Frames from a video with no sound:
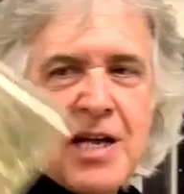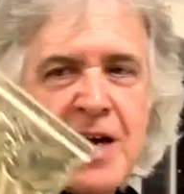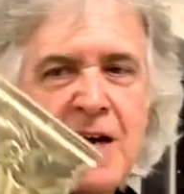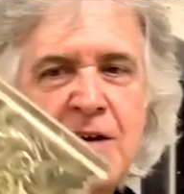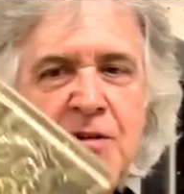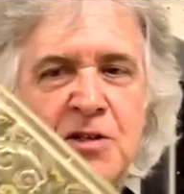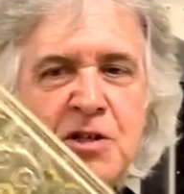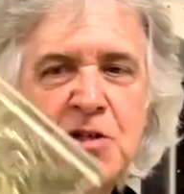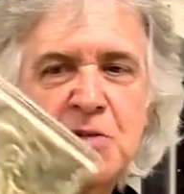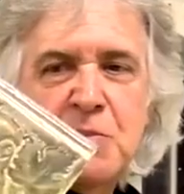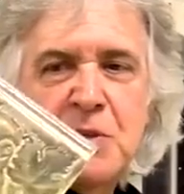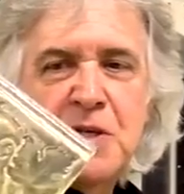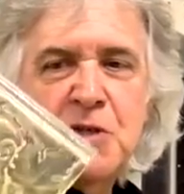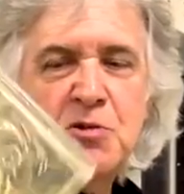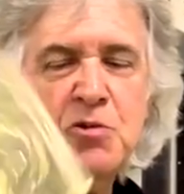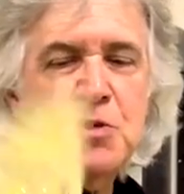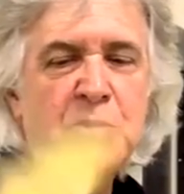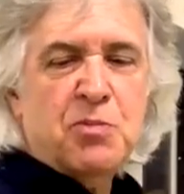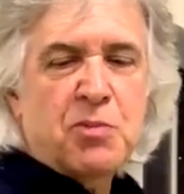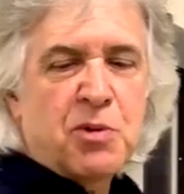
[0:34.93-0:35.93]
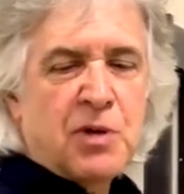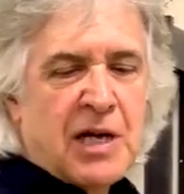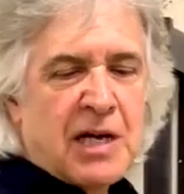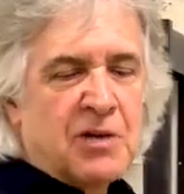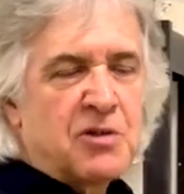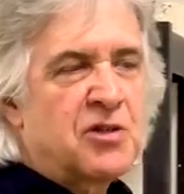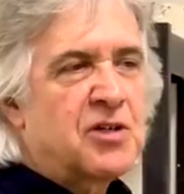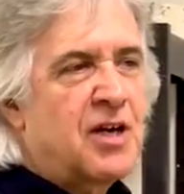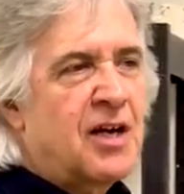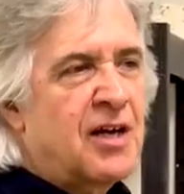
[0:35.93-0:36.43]
down. This piece was put
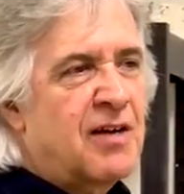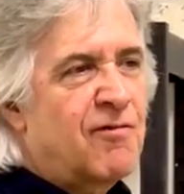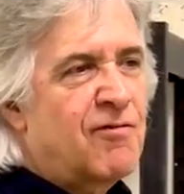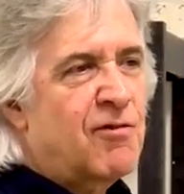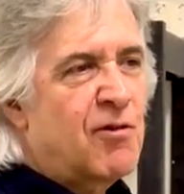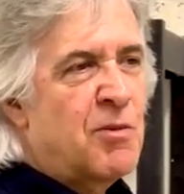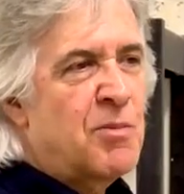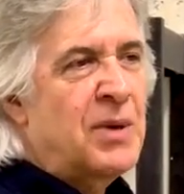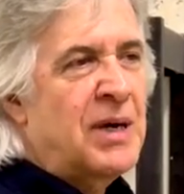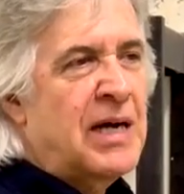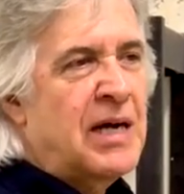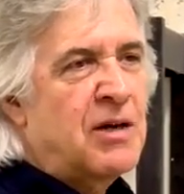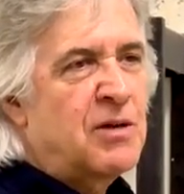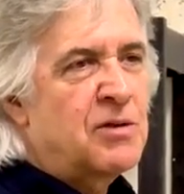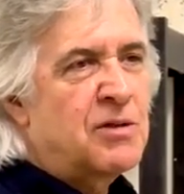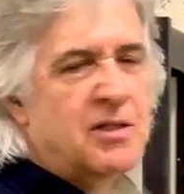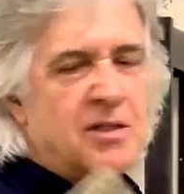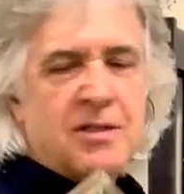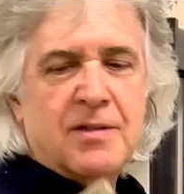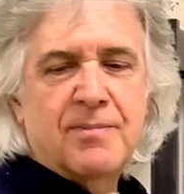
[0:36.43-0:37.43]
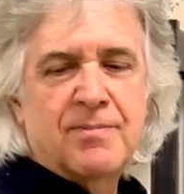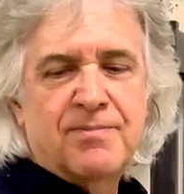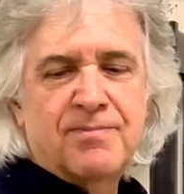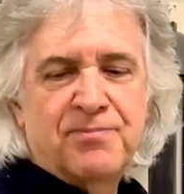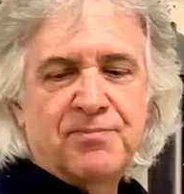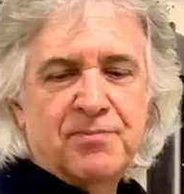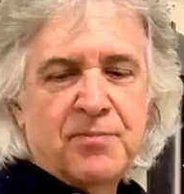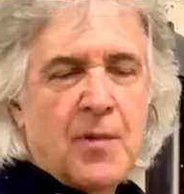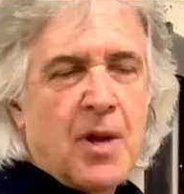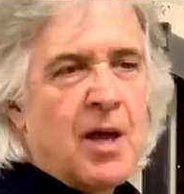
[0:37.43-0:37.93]
outside for about,
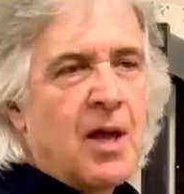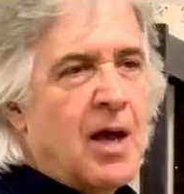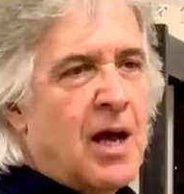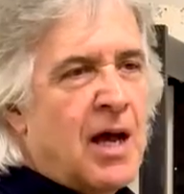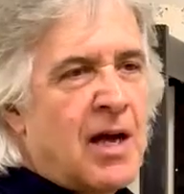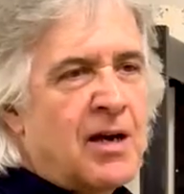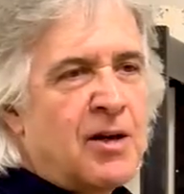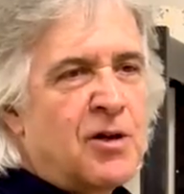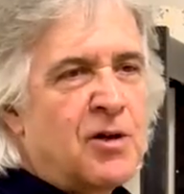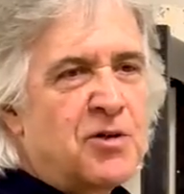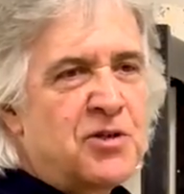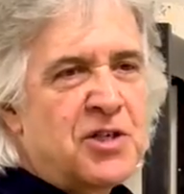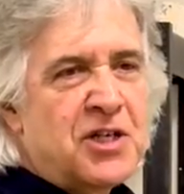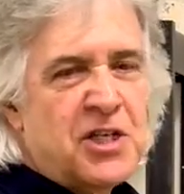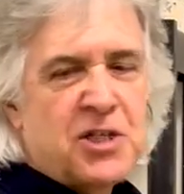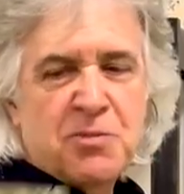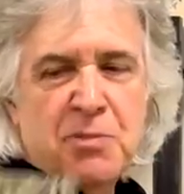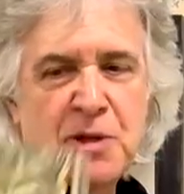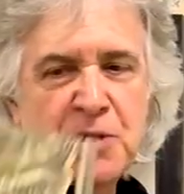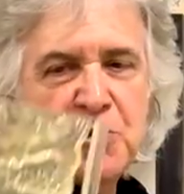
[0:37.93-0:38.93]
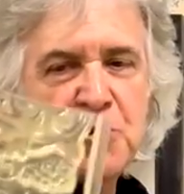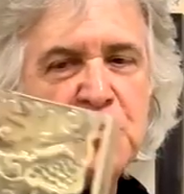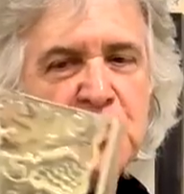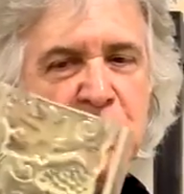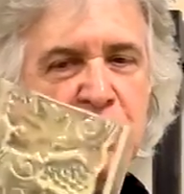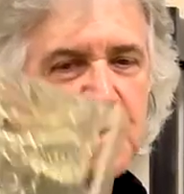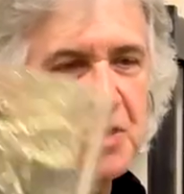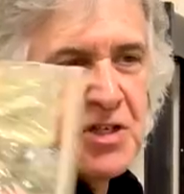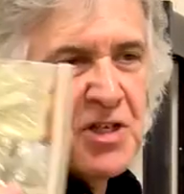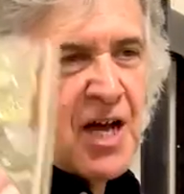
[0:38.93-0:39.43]
I don't know, 6 months or
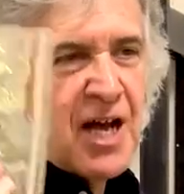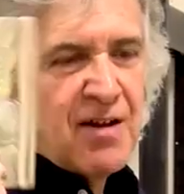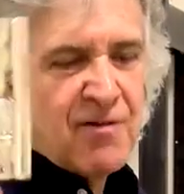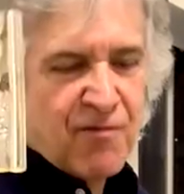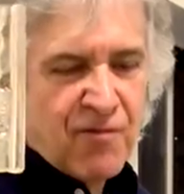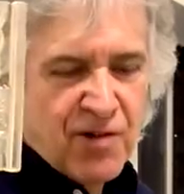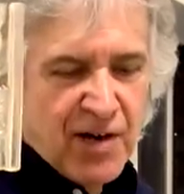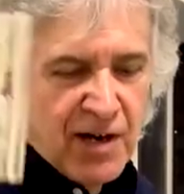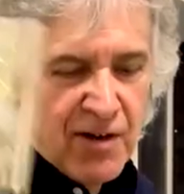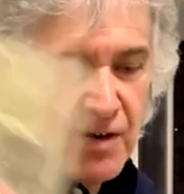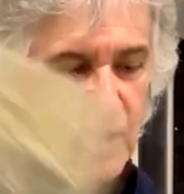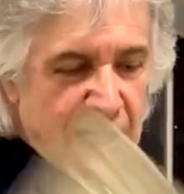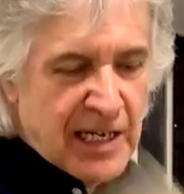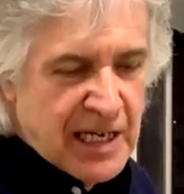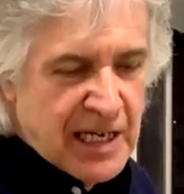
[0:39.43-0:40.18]
so, and it's gotten very